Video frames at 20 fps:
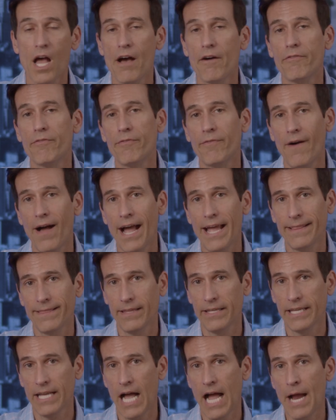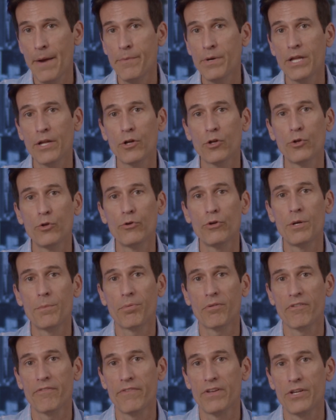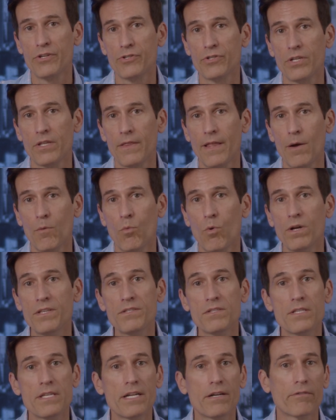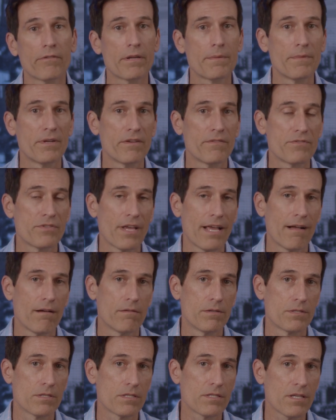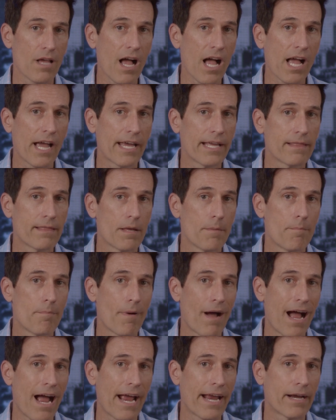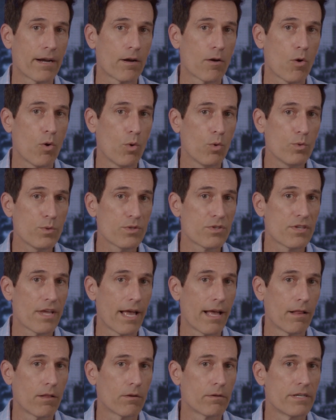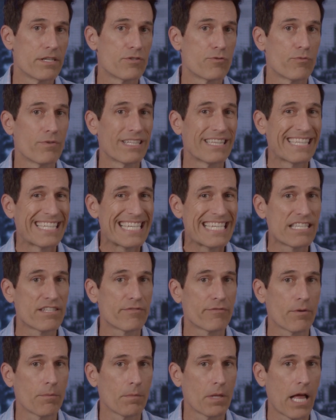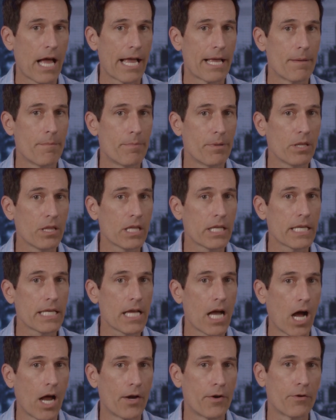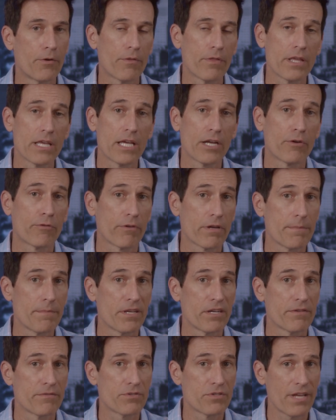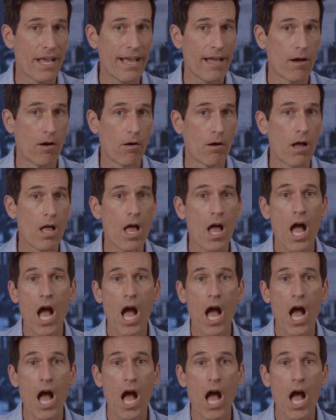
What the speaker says: Finally, I would include a provision that once the agreement of sale is assigned, the buyer wholesaler is released from liability under the agreement of sale.